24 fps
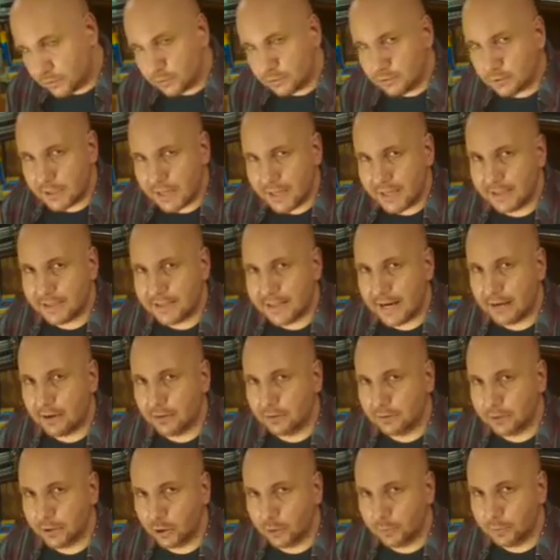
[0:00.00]
take it down a
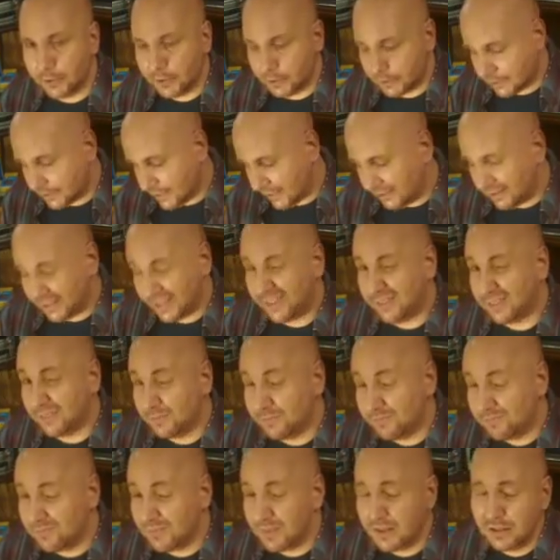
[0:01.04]
little bit. It's kind of like
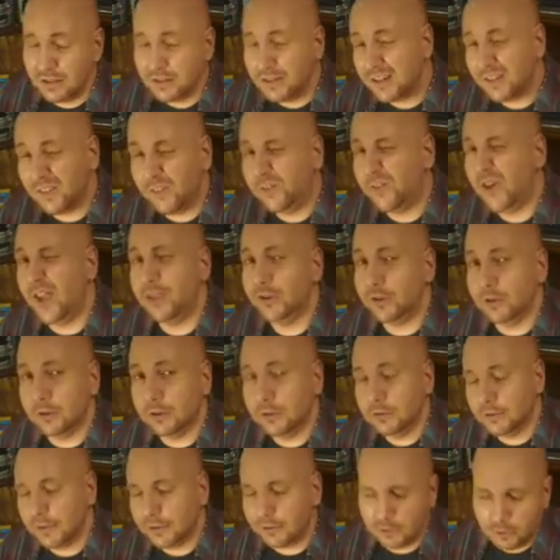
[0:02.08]
a feather,
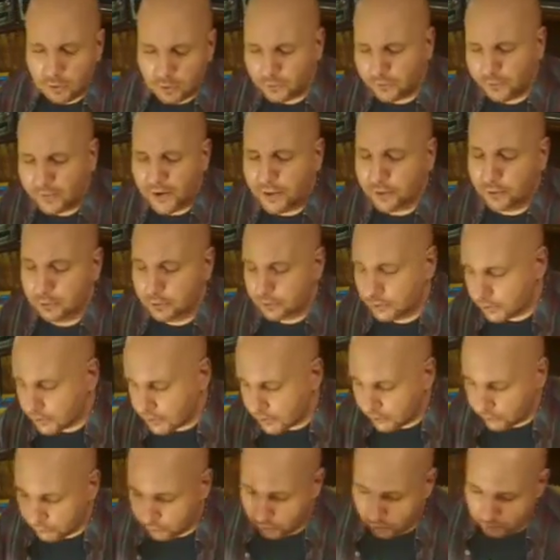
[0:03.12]
like a little feather on the
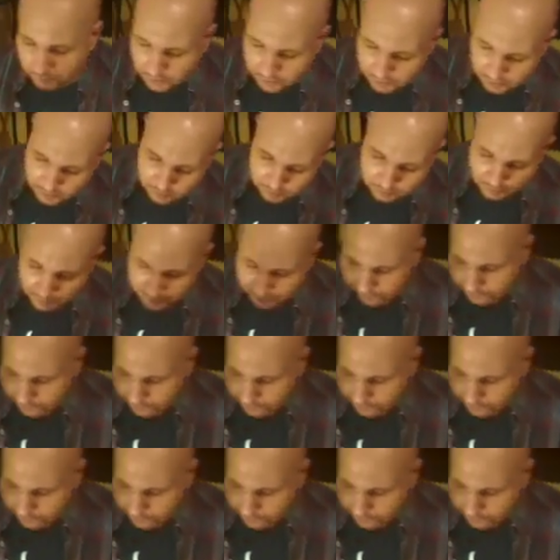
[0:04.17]
snare drum, right?